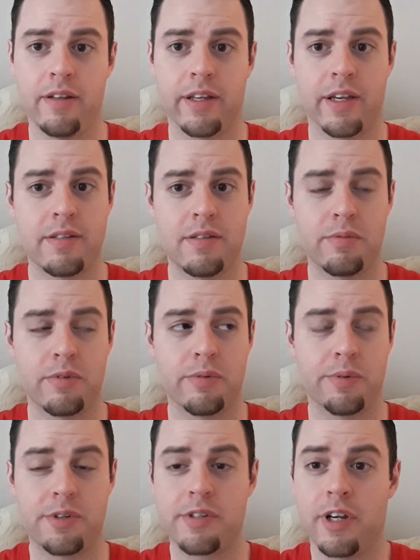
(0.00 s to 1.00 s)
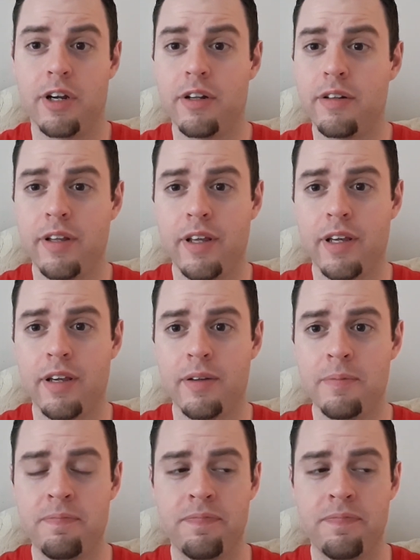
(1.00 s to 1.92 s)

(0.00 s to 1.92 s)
like I said, we're scared to take.